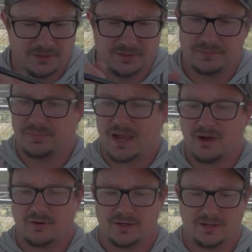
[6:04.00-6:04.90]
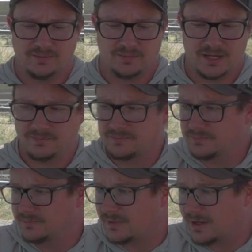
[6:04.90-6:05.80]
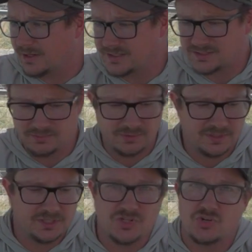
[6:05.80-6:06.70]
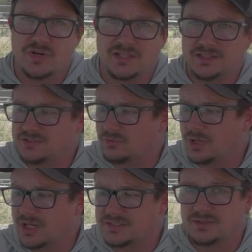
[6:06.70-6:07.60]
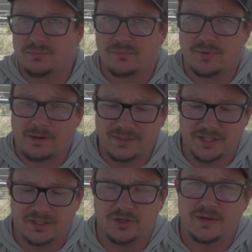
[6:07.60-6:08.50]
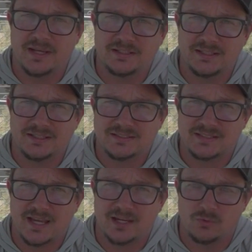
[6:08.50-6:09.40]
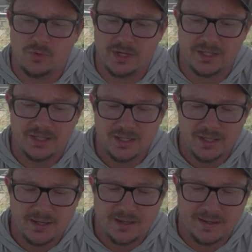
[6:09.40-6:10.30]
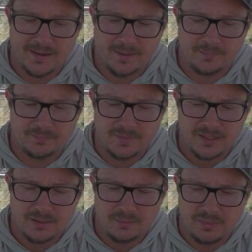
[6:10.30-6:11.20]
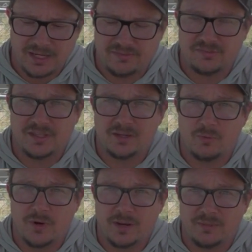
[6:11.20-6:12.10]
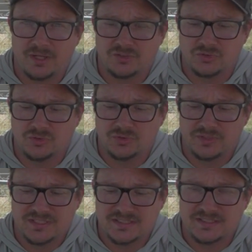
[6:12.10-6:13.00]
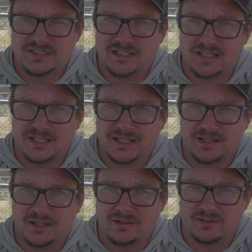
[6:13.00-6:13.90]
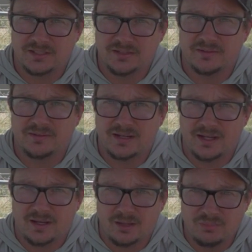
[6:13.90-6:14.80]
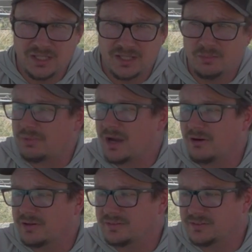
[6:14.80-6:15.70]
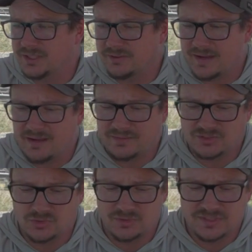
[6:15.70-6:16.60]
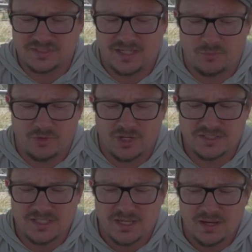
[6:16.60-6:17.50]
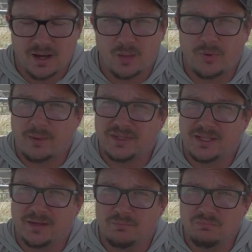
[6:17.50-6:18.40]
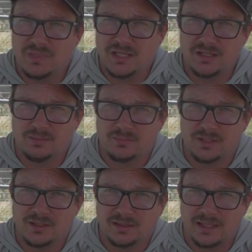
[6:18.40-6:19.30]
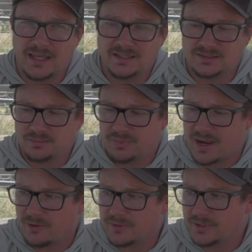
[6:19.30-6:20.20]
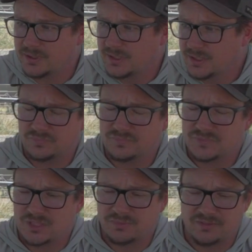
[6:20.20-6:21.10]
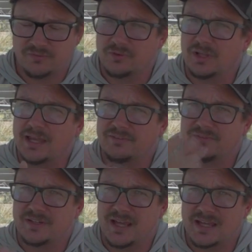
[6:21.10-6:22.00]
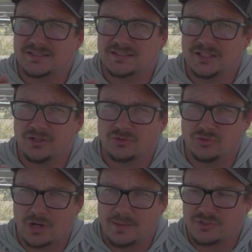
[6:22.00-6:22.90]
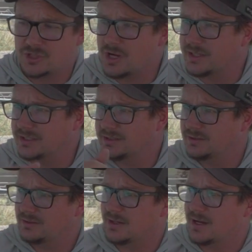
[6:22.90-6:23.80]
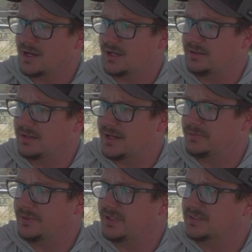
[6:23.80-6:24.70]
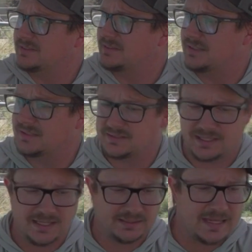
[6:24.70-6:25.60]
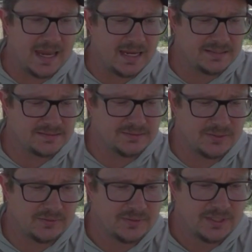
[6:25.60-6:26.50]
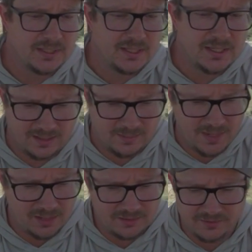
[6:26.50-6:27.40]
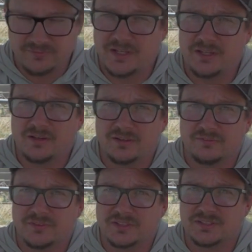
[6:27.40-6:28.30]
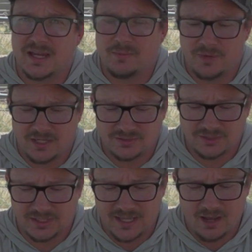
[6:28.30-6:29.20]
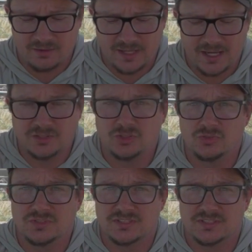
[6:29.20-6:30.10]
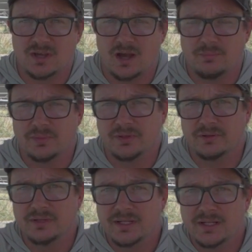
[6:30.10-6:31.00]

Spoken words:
good power. I'm honestly really enjoying this rod, so I'm probably gonna go ahead and get a second one. But I think what I'm going to do is, instead of getting another, you know, a medium power, you know, having two of the same rods, I'll probably get a medium light power, something for like finesse, you know, drop shotting, Ned rigs and things like that. So I made a little video the first time I took it out and used this combo.